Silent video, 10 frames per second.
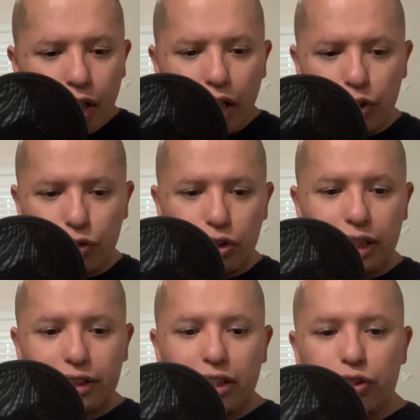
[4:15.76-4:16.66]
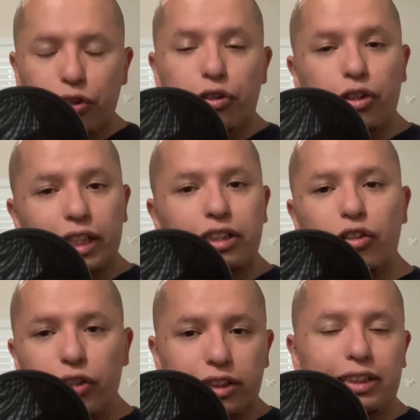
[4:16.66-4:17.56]
you're gonna you're gonna start
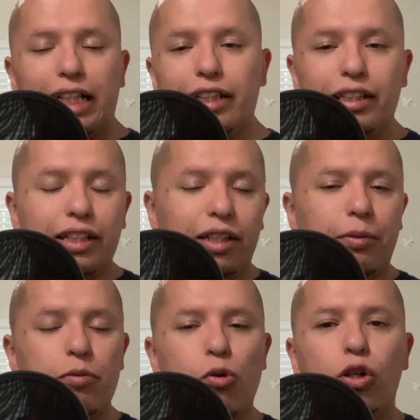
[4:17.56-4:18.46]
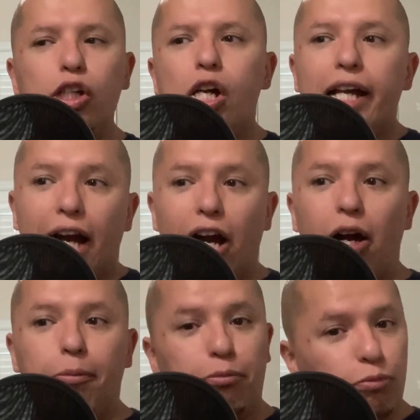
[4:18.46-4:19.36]
understanding it even more
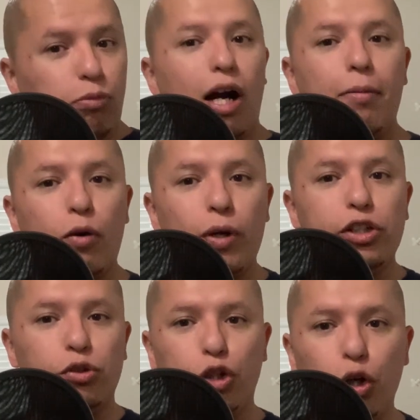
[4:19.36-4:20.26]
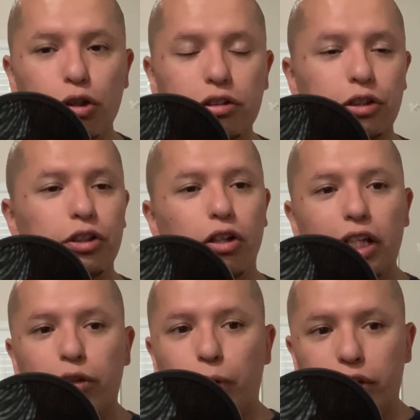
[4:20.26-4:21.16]
uh well about when you cook you know
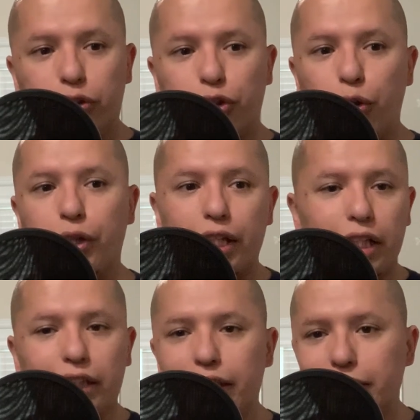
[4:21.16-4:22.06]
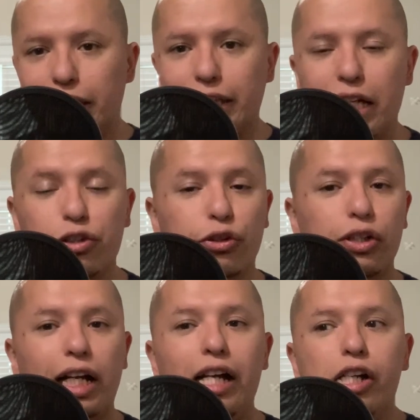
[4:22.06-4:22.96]
like when you're cooking and things like that you're
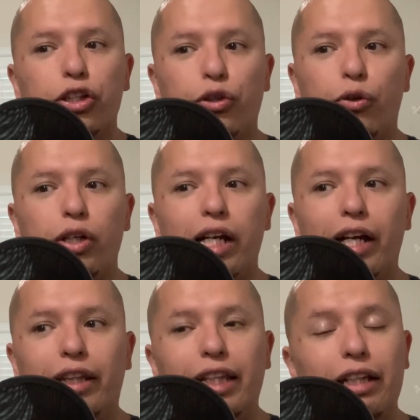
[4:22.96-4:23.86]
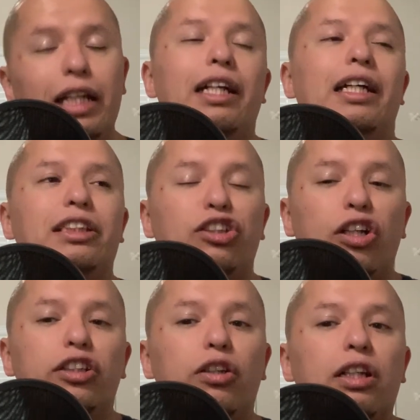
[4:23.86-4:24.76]
gonna you're gonna start